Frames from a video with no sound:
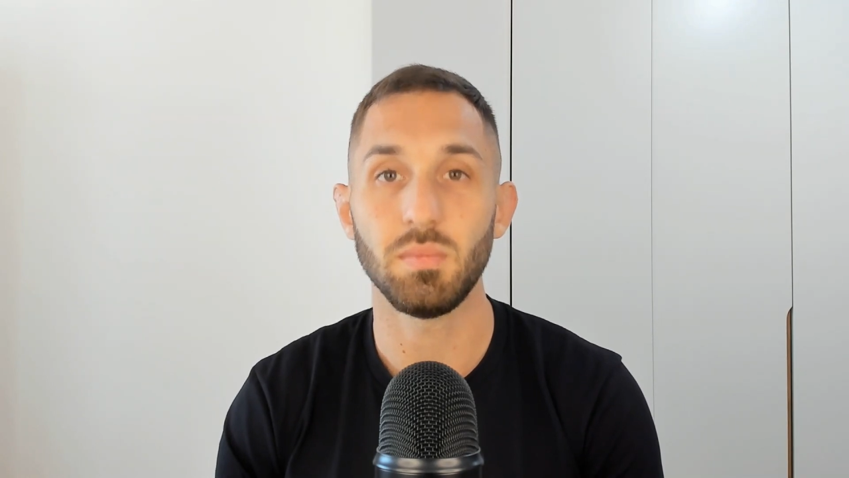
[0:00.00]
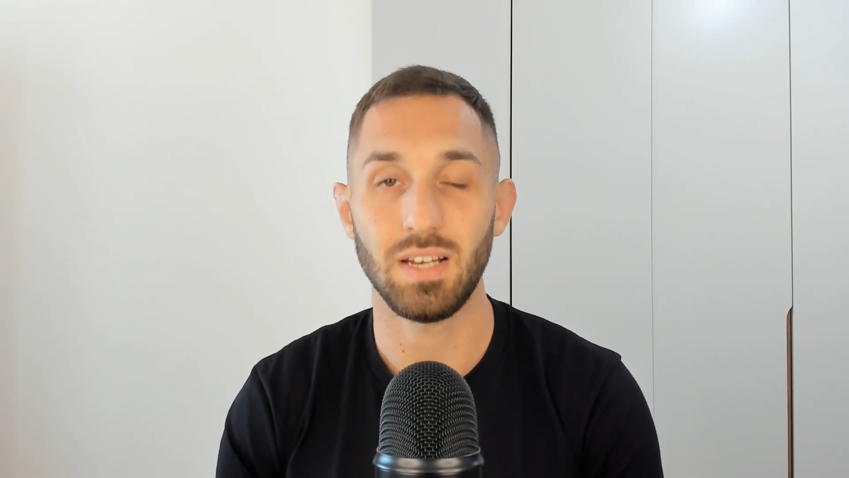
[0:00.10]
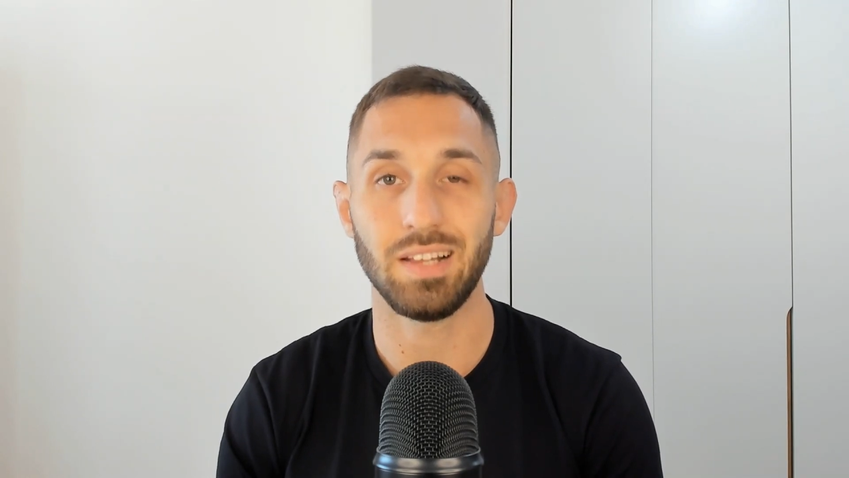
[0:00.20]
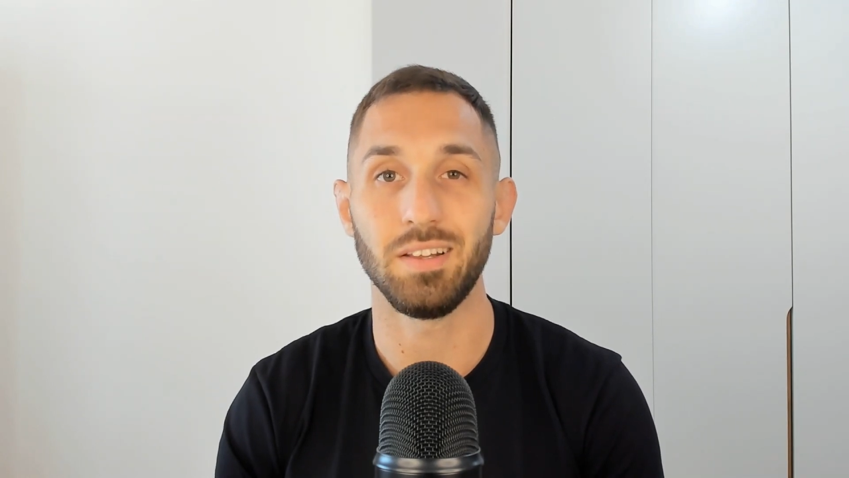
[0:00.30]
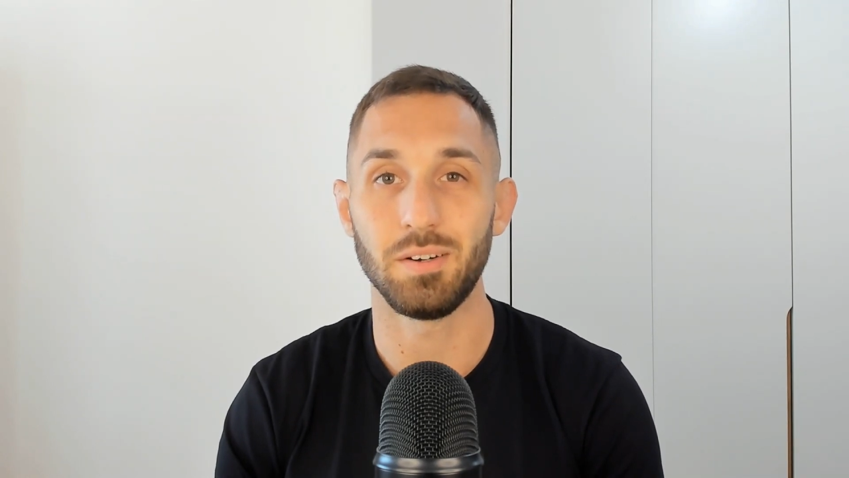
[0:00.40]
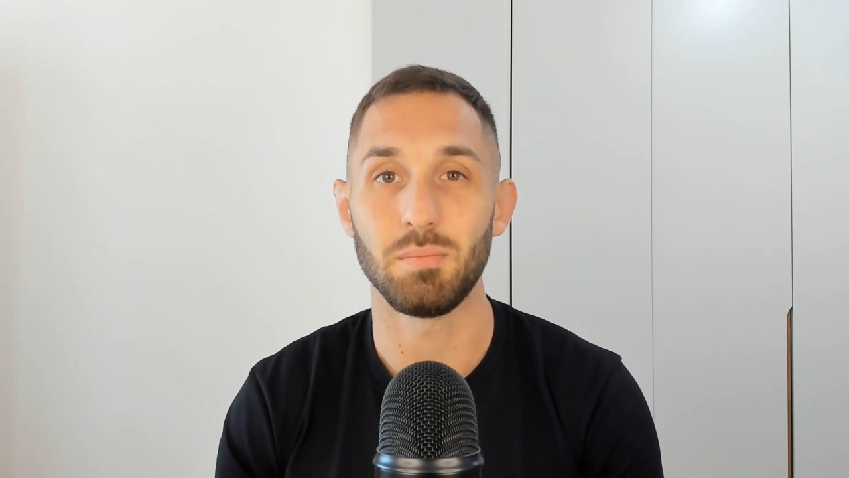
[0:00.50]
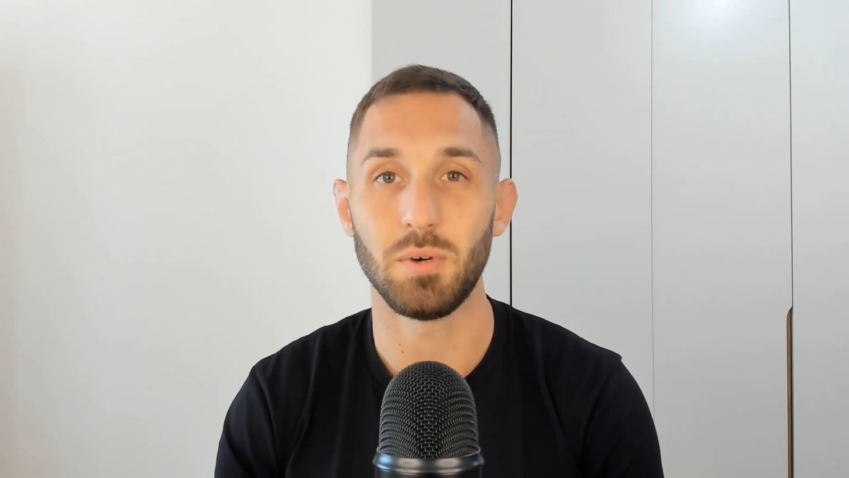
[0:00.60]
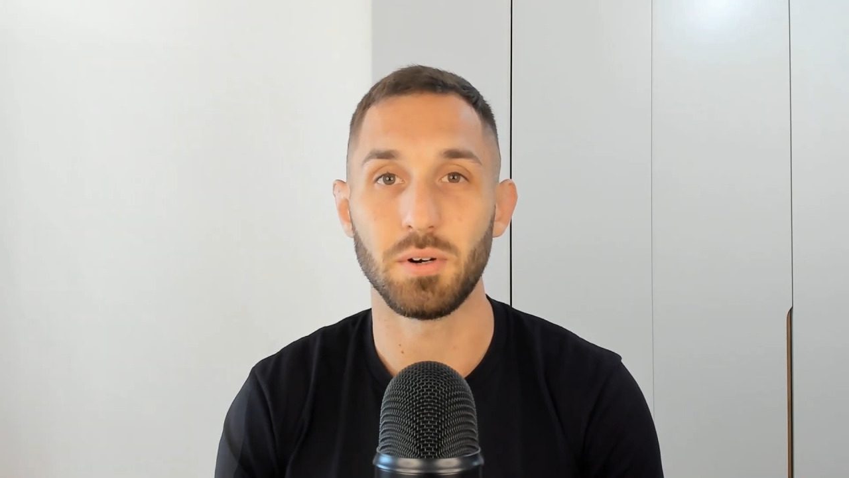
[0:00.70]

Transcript: and learn more.